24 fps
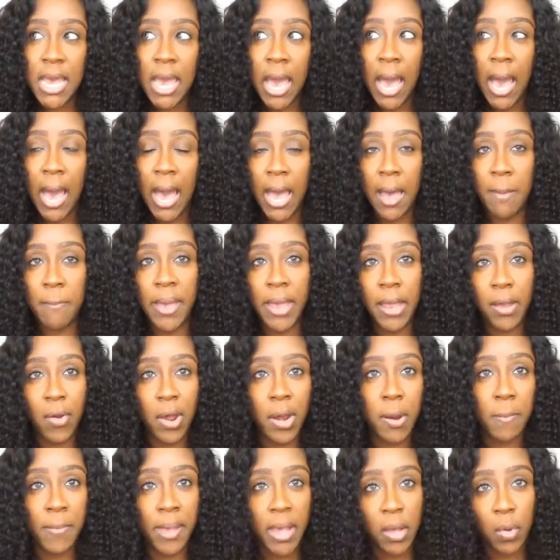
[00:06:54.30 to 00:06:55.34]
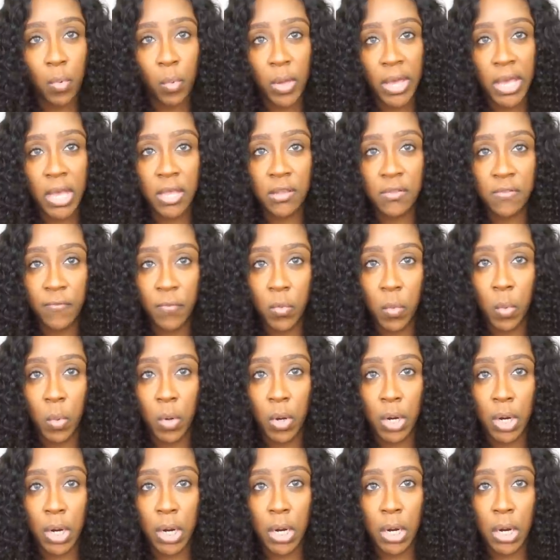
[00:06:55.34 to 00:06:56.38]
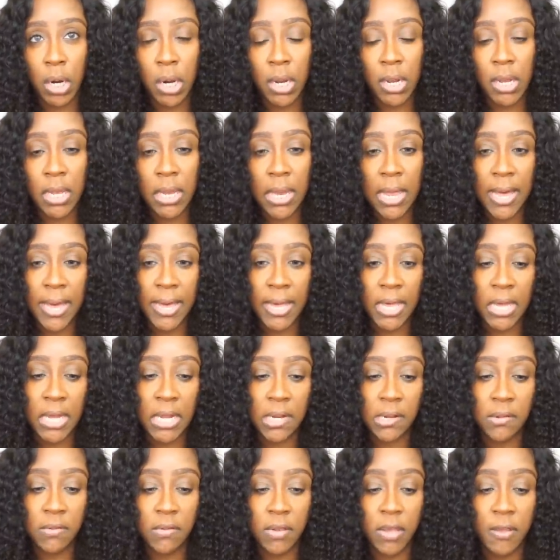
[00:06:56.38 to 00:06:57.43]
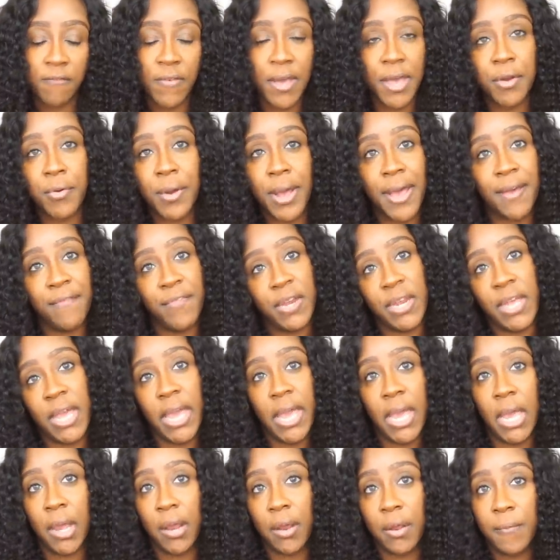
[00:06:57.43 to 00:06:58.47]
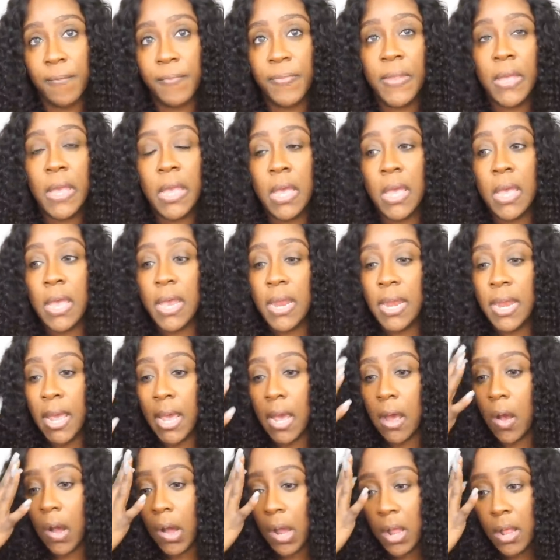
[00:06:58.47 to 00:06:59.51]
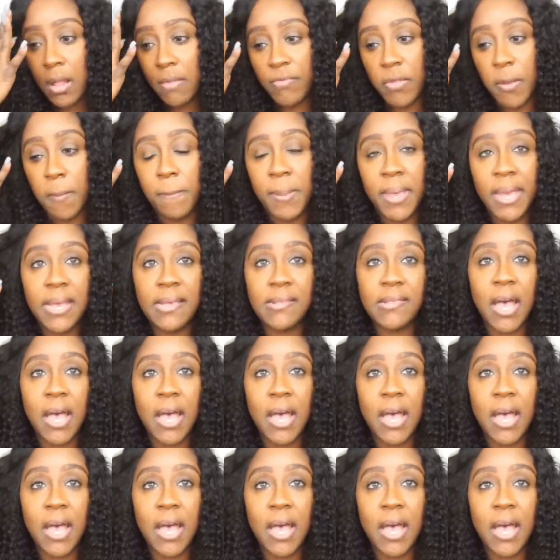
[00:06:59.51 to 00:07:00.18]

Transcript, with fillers: how am I going to make wigs for clients if I don't have any hair? Now, the biggest